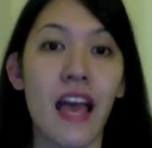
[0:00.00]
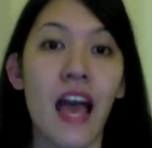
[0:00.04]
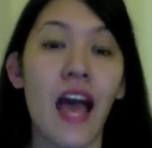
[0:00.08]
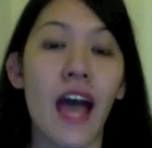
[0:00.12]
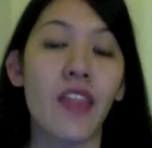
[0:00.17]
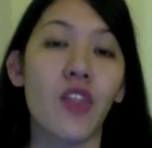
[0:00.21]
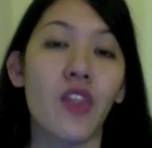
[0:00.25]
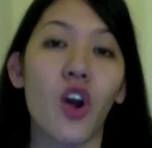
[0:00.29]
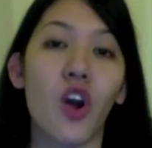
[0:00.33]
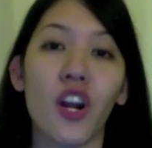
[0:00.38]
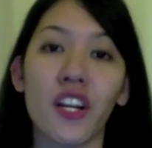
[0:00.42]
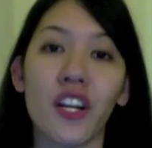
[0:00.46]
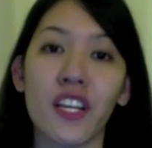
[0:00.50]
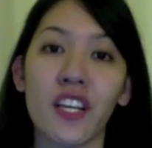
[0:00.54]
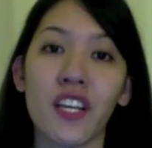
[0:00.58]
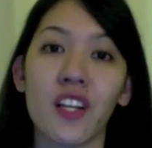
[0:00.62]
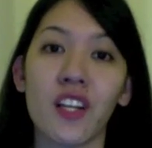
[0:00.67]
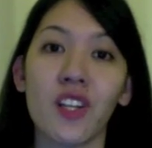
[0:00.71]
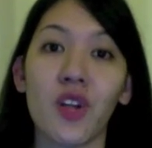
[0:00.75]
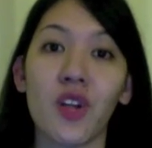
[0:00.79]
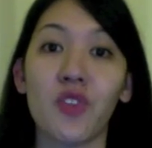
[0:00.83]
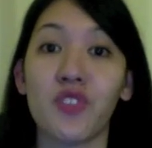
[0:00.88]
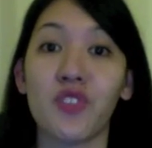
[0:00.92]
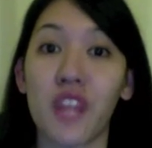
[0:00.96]
an
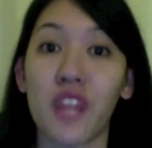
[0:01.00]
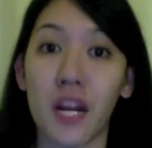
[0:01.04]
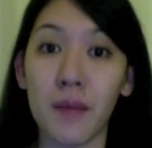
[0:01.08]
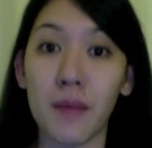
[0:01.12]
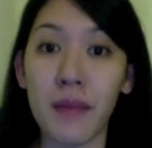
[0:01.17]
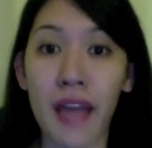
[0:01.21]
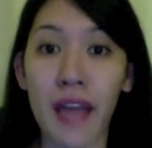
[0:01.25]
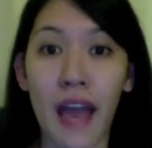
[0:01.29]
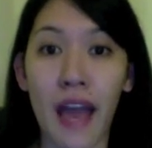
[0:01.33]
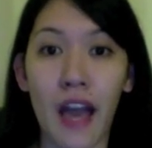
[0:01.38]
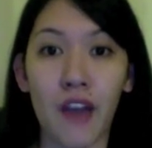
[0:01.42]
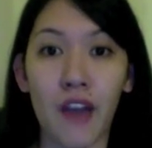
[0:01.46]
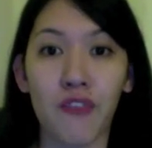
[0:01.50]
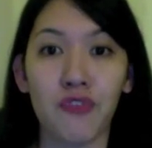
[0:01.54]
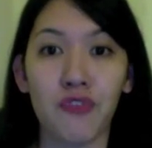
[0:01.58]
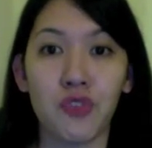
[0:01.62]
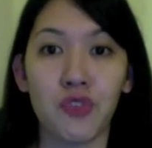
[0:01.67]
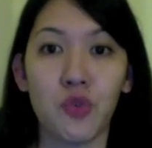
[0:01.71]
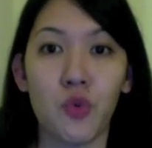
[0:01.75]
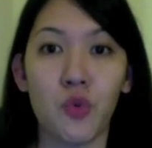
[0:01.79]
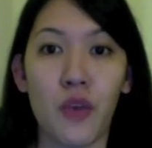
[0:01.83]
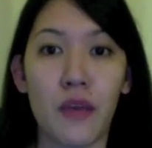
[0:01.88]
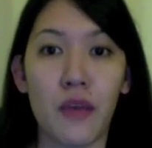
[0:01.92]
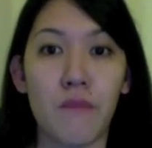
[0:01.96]
article on their behalf
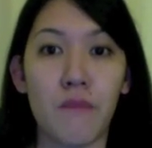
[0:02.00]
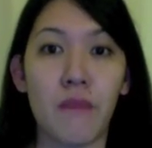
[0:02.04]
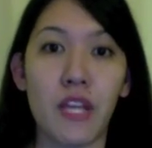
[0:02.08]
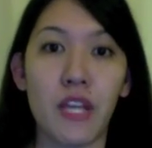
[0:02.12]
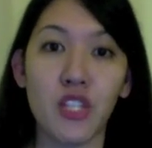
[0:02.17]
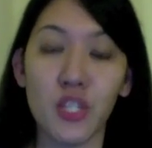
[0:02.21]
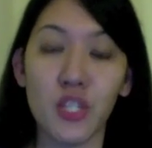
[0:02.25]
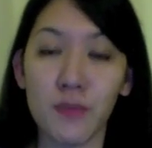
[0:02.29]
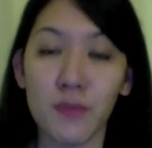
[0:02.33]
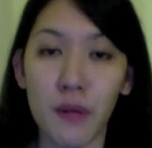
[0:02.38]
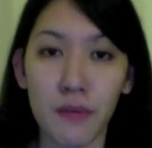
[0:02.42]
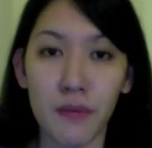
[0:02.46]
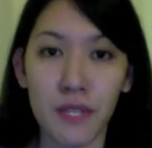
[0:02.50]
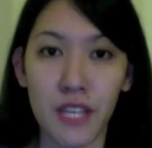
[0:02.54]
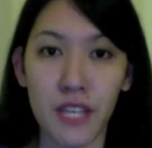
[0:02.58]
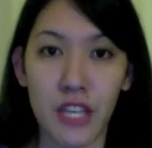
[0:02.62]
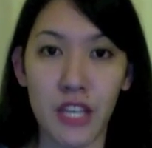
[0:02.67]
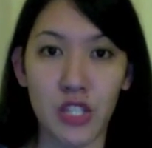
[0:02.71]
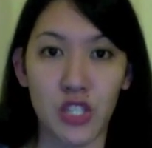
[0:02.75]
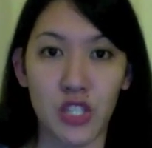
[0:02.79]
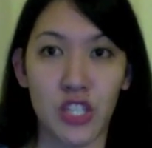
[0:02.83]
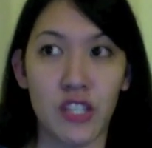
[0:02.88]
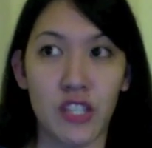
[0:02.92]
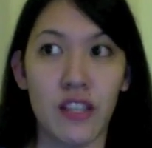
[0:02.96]
to a major
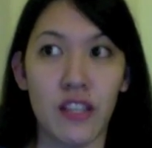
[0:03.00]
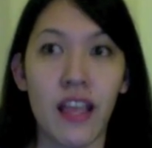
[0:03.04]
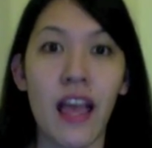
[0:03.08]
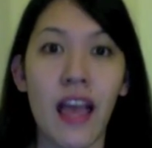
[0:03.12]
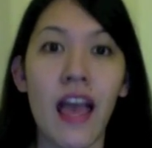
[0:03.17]
publication,